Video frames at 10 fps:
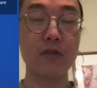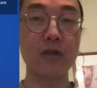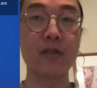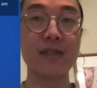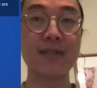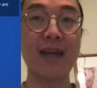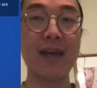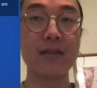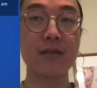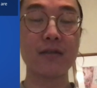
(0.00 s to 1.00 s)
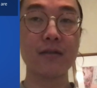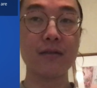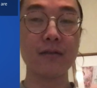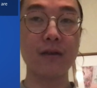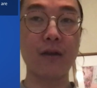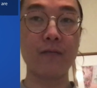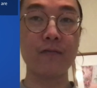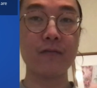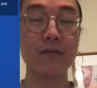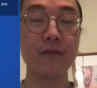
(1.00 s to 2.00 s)
size of
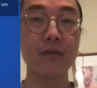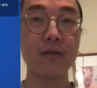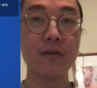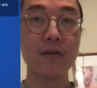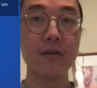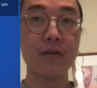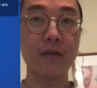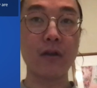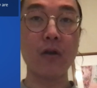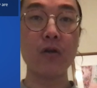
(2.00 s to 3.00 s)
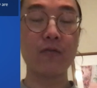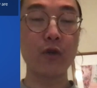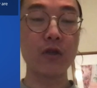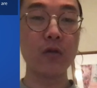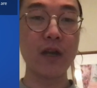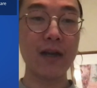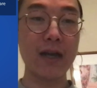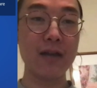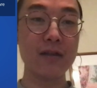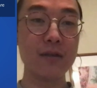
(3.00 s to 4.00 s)
the code if we do inline
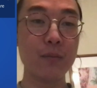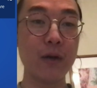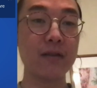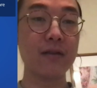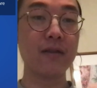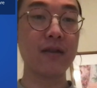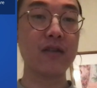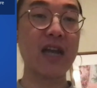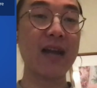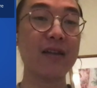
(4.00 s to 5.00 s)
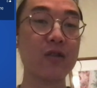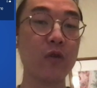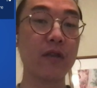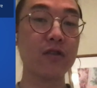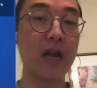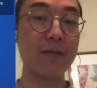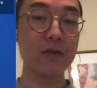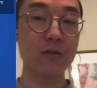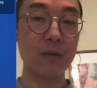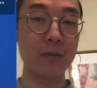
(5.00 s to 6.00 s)
it. But the challenge with
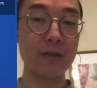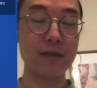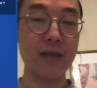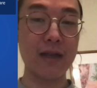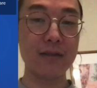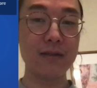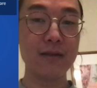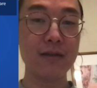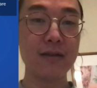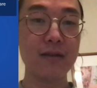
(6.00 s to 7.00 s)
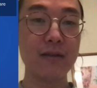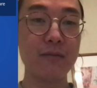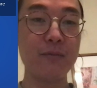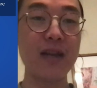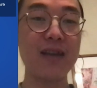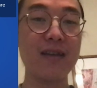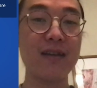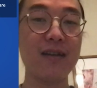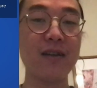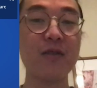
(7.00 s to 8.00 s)
JavaScript is that many
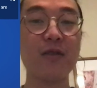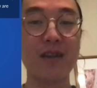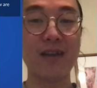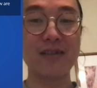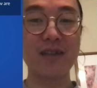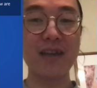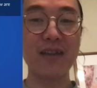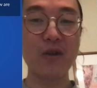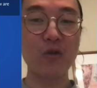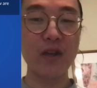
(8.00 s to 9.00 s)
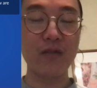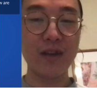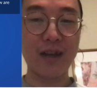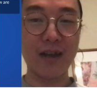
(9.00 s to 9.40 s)
other things get in the way of inlining.